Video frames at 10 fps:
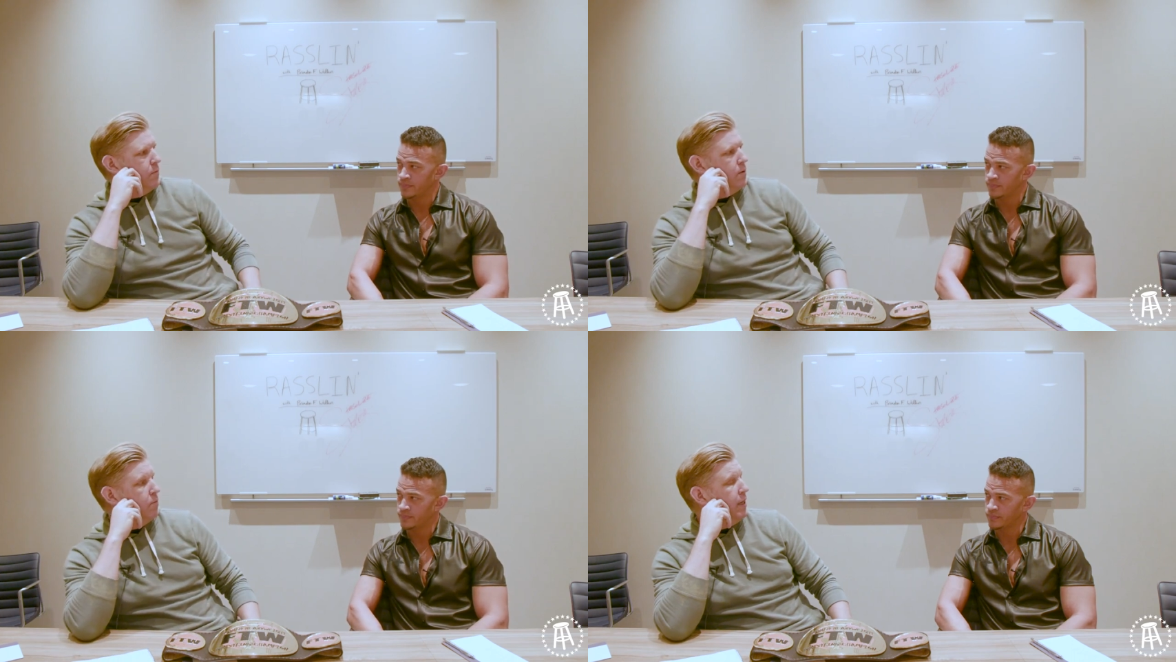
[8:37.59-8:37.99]

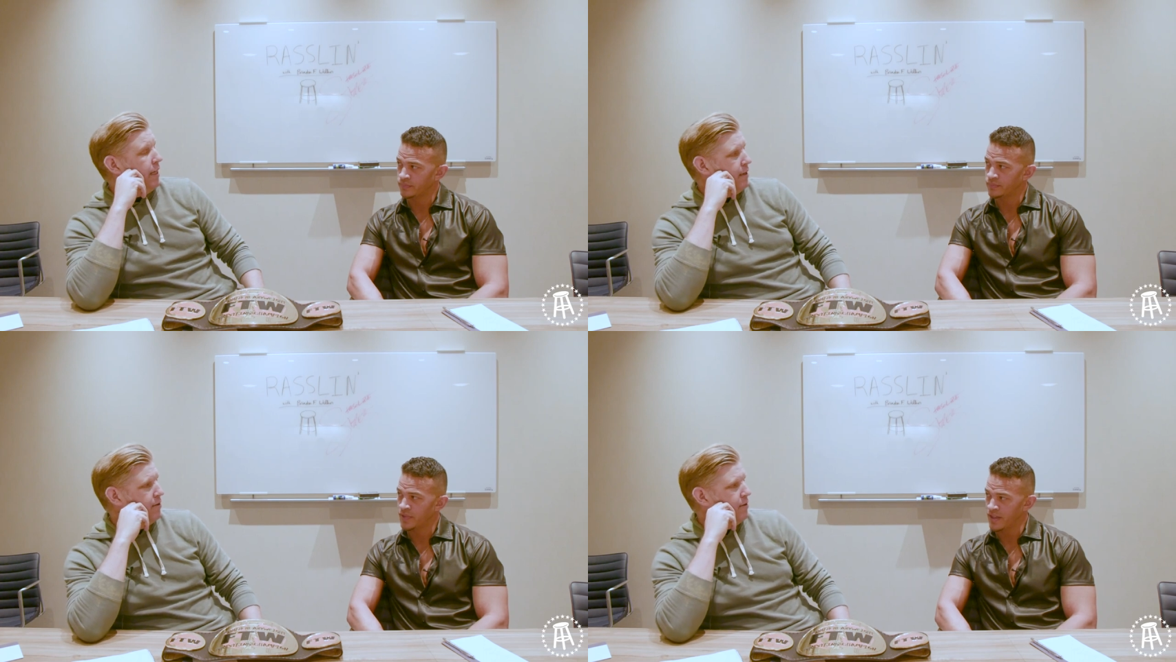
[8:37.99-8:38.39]

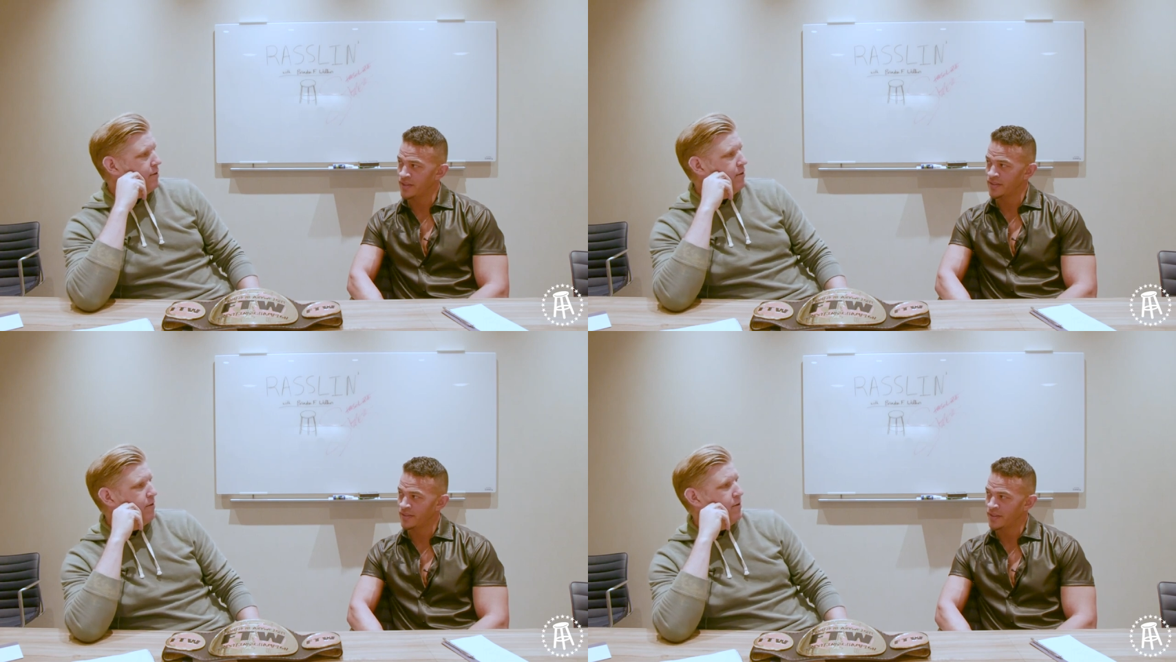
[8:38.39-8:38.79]
Speaker 1: Really?
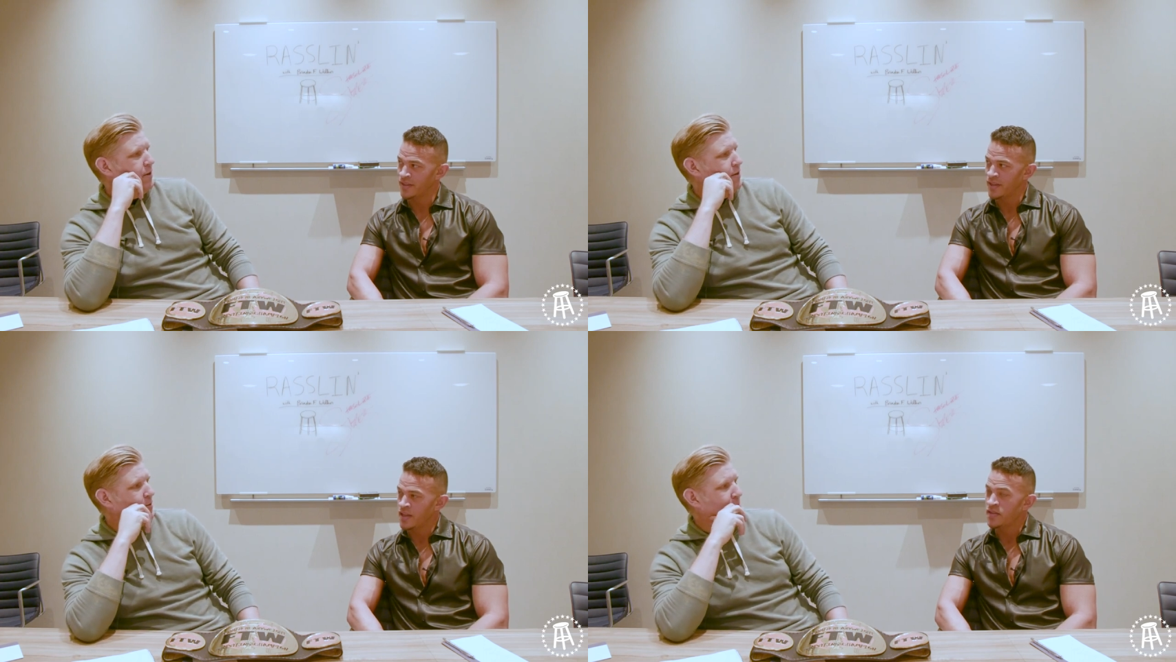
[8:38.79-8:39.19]
Yeah.
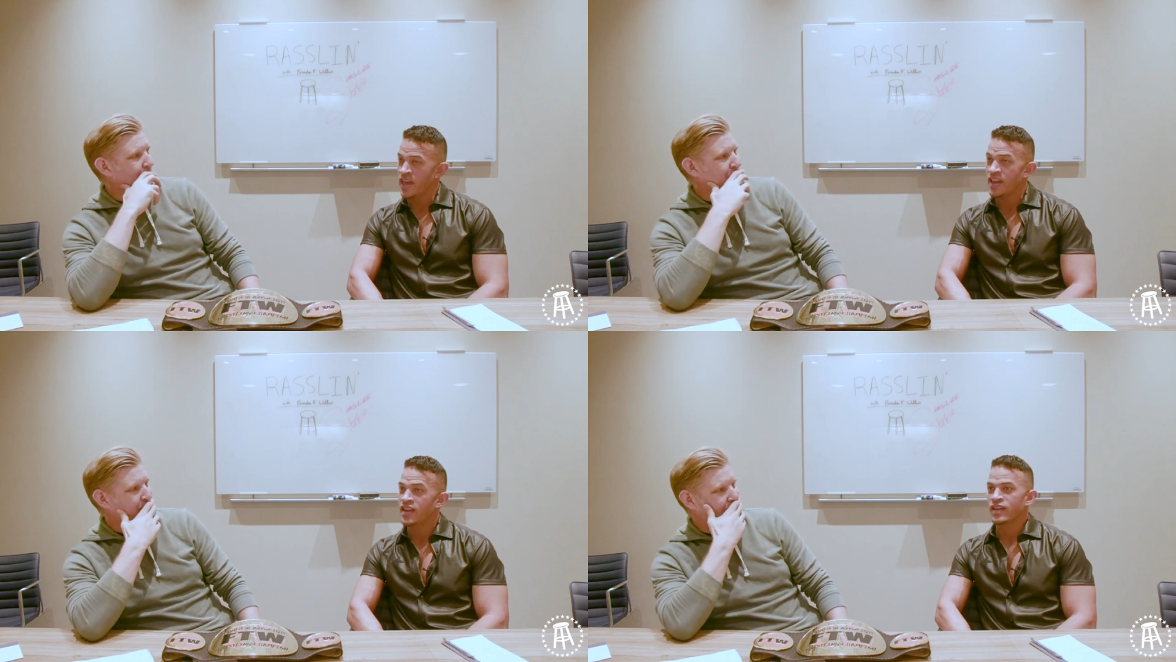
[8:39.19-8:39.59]

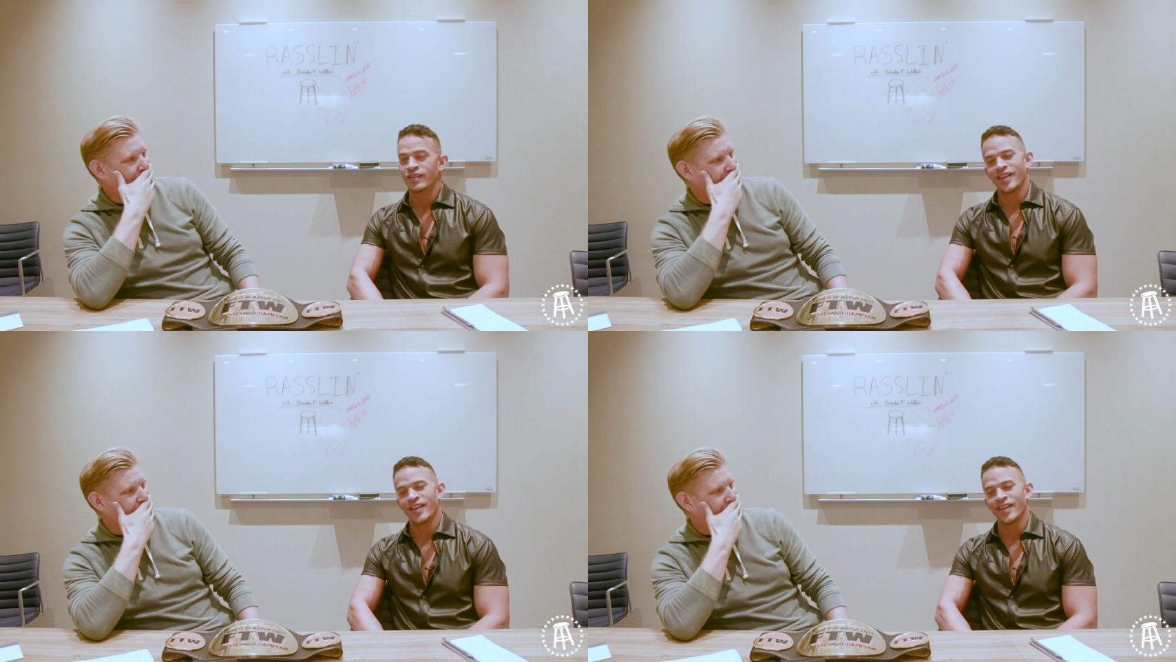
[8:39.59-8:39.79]
They,